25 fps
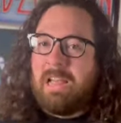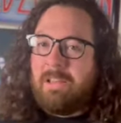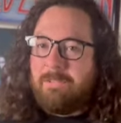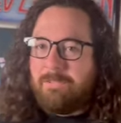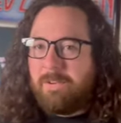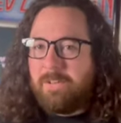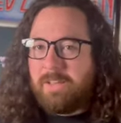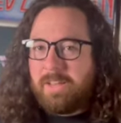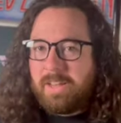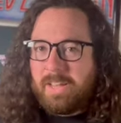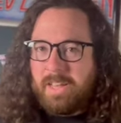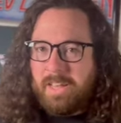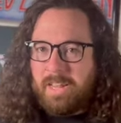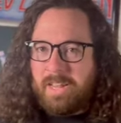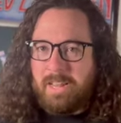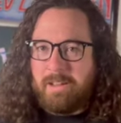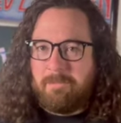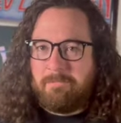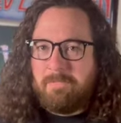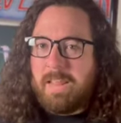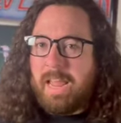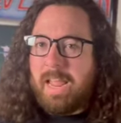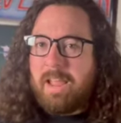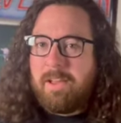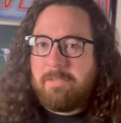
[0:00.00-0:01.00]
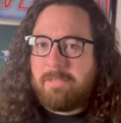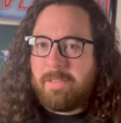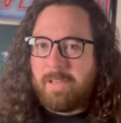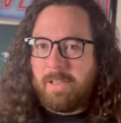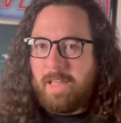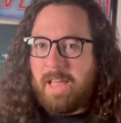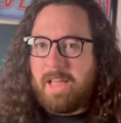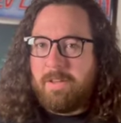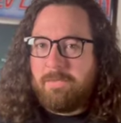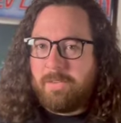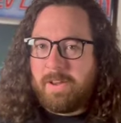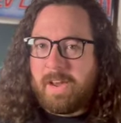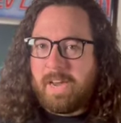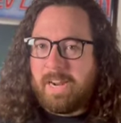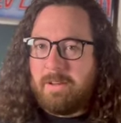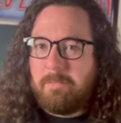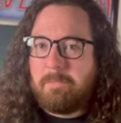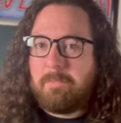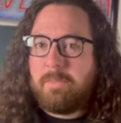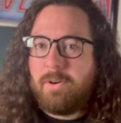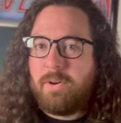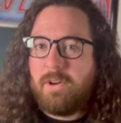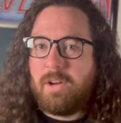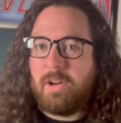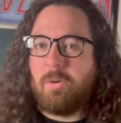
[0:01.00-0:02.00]
it felt like a Day of the Life kind of
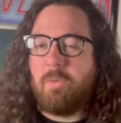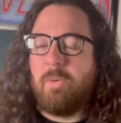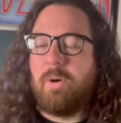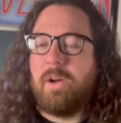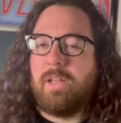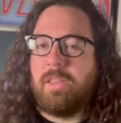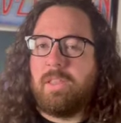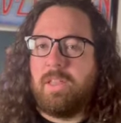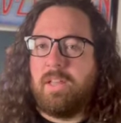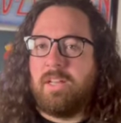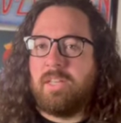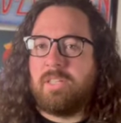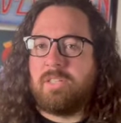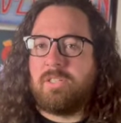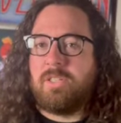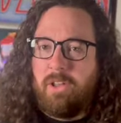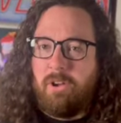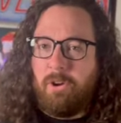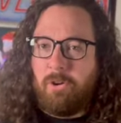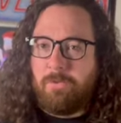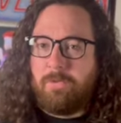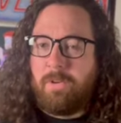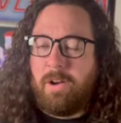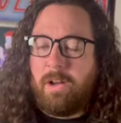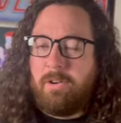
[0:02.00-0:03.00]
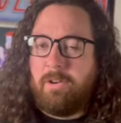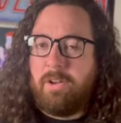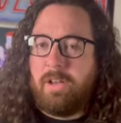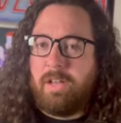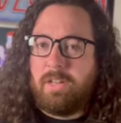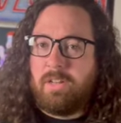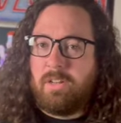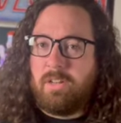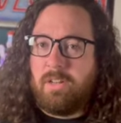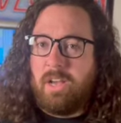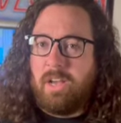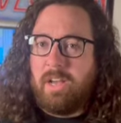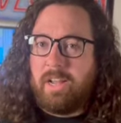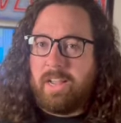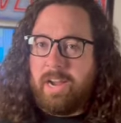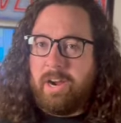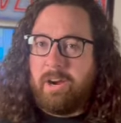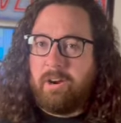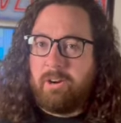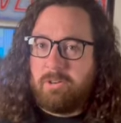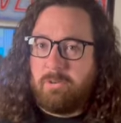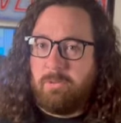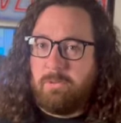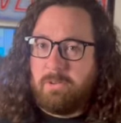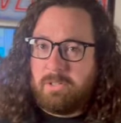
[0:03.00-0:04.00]
book where this, you're following a
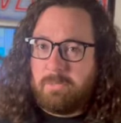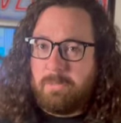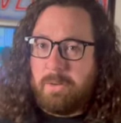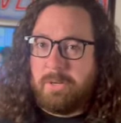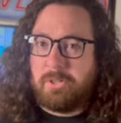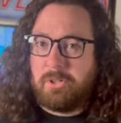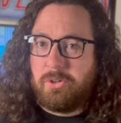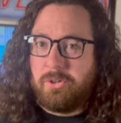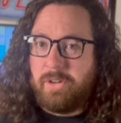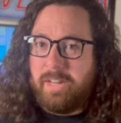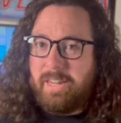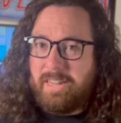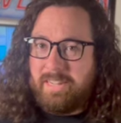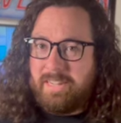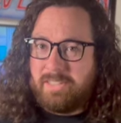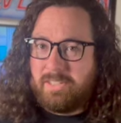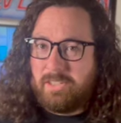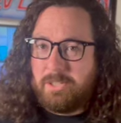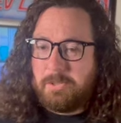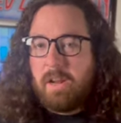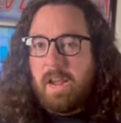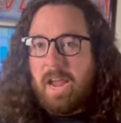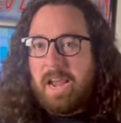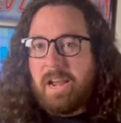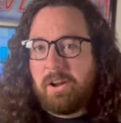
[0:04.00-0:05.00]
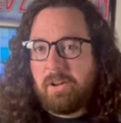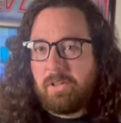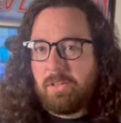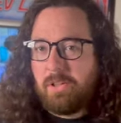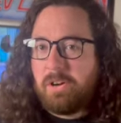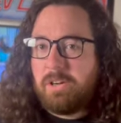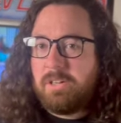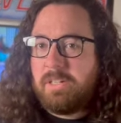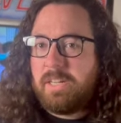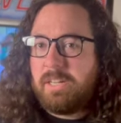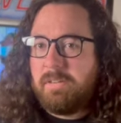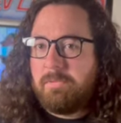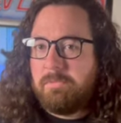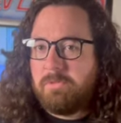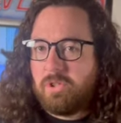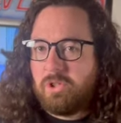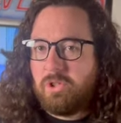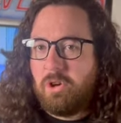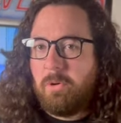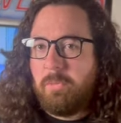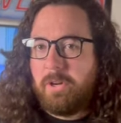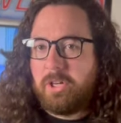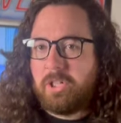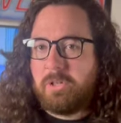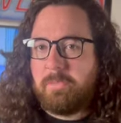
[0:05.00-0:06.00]
character with special needs and you're learning so
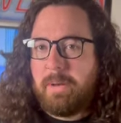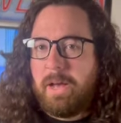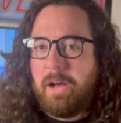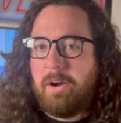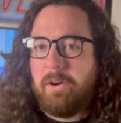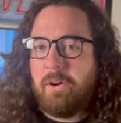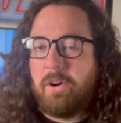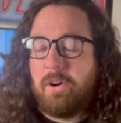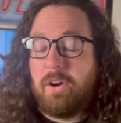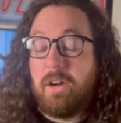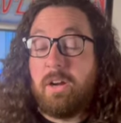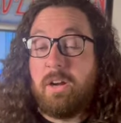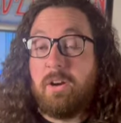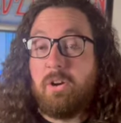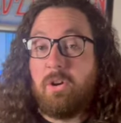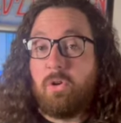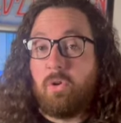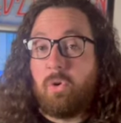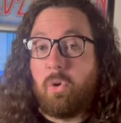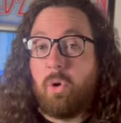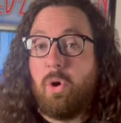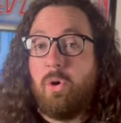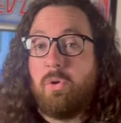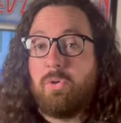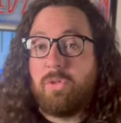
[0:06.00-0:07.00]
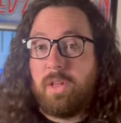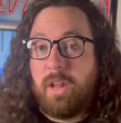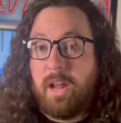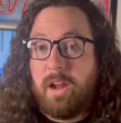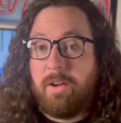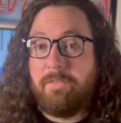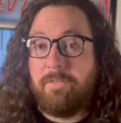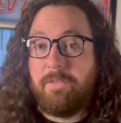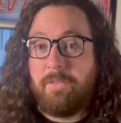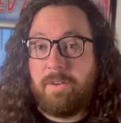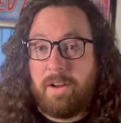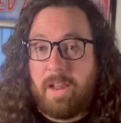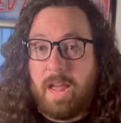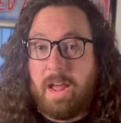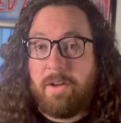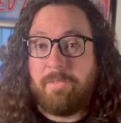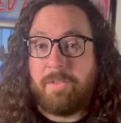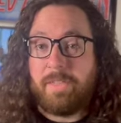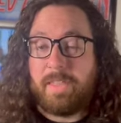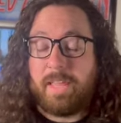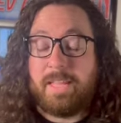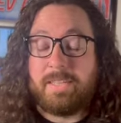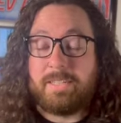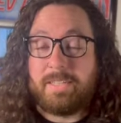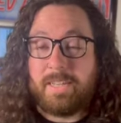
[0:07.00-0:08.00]
much about her, her growth and
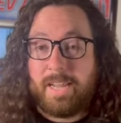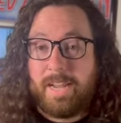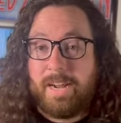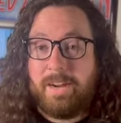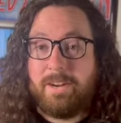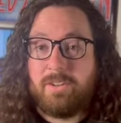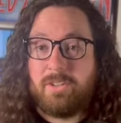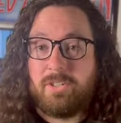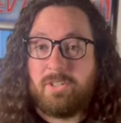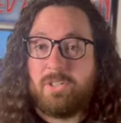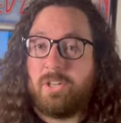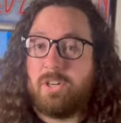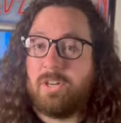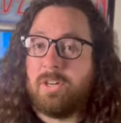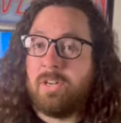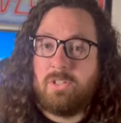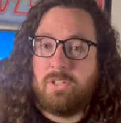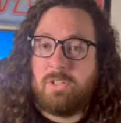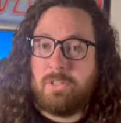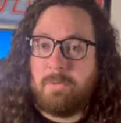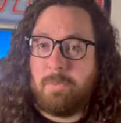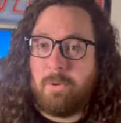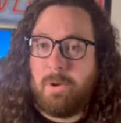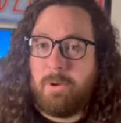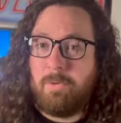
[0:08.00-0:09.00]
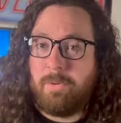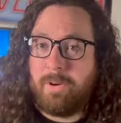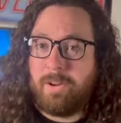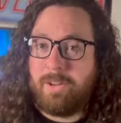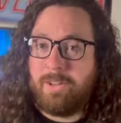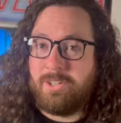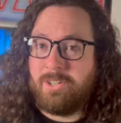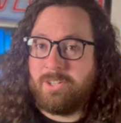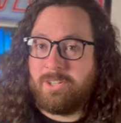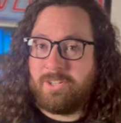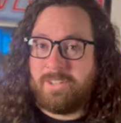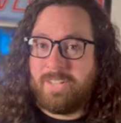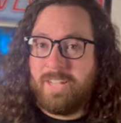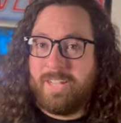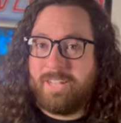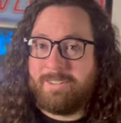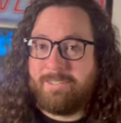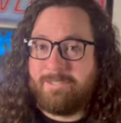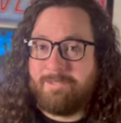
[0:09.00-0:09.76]
everything as a character, to the point where you're just like,